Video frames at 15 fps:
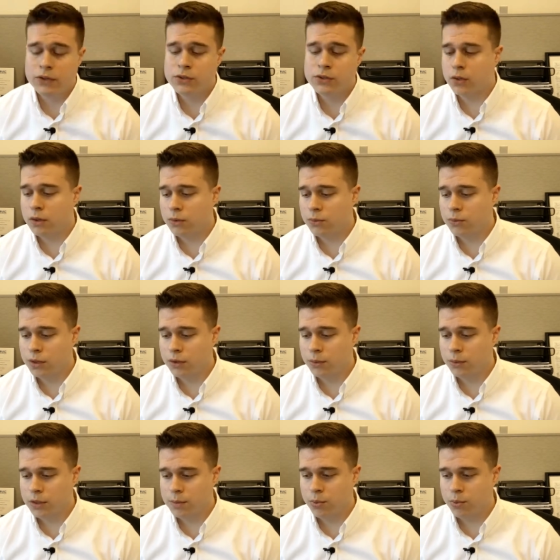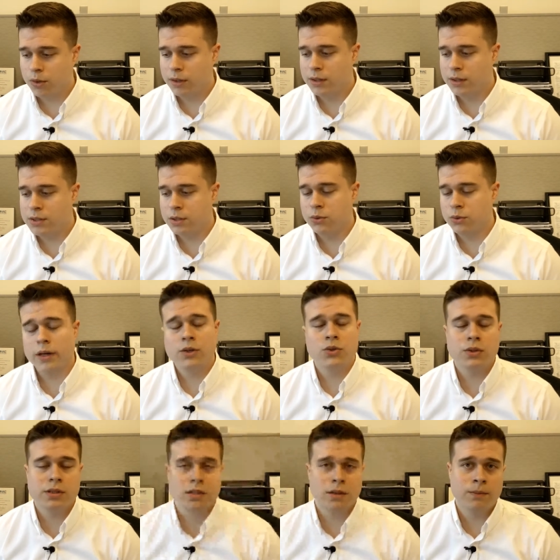These are all really important
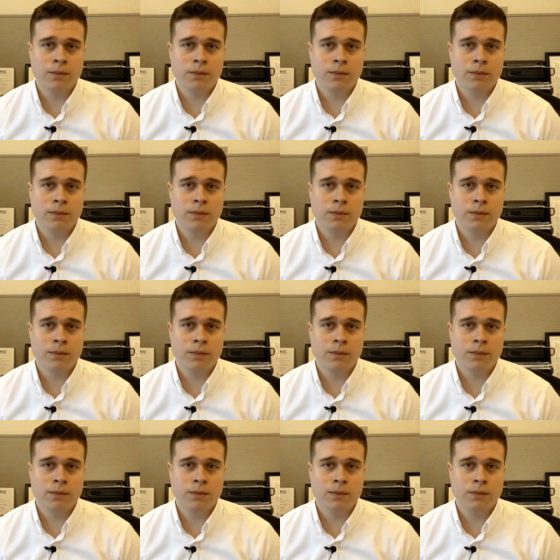considerations.